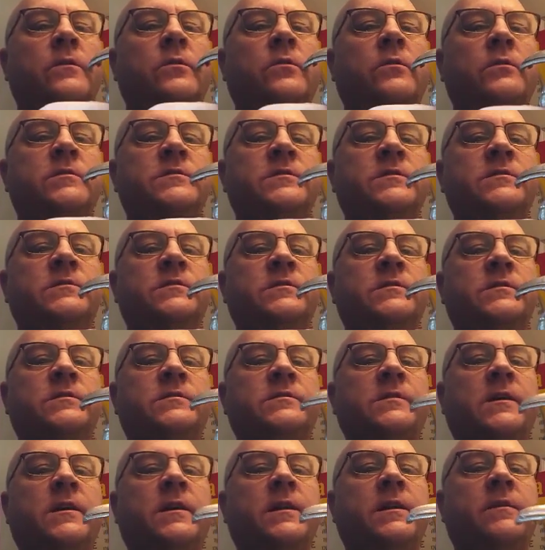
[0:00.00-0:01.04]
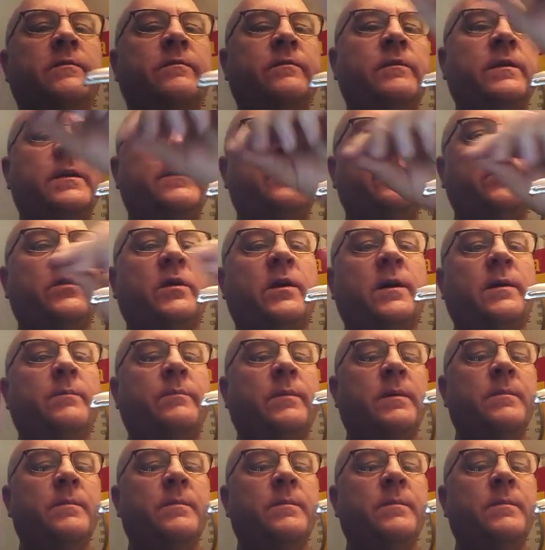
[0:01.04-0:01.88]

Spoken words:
Of course, this is the side that flips up.